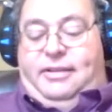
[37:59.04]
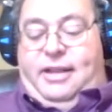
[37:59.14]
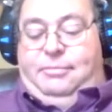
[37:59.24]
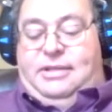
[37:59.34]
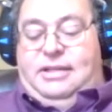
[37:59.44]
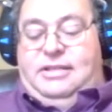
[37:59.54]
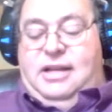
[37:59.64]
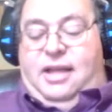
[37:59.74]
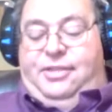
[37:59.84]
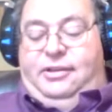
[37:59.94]
between
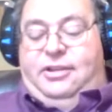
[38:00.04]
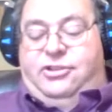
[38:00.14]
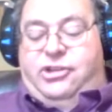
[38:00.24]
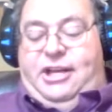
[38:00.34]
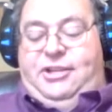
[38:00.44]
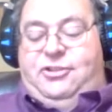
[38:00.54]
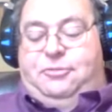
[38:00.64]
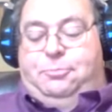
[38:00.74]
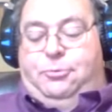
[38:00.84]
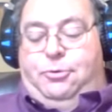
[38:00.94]
1982
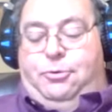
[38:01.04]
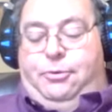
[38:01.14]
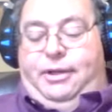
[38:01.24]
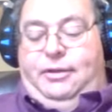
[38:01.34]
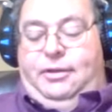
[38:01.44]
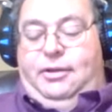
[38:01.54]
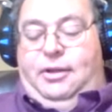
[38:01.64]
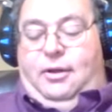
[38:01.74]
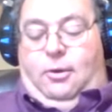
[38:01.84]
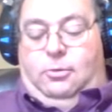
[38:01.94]
and 1992.
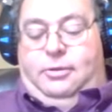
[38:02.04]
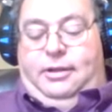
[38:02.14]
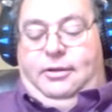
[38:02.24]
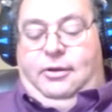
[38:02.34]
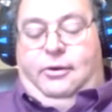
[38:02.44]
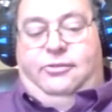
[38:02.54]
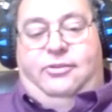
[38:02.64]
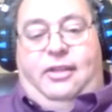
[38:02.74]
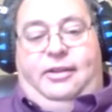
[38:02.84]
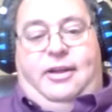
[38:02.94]

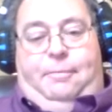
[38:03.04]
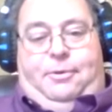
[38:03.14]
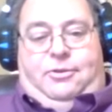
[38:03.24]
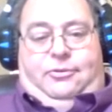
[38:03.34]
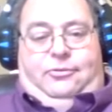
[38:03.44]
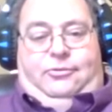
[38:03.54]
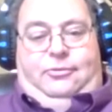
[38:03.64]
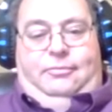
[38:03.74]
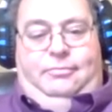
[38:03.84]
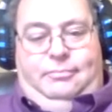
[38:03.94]
Others who have
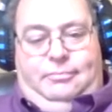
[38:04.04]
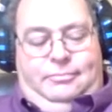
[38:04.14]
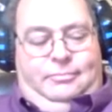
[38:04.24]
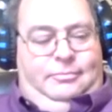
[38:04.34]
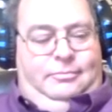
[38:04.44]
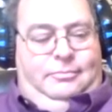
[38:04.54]
been burned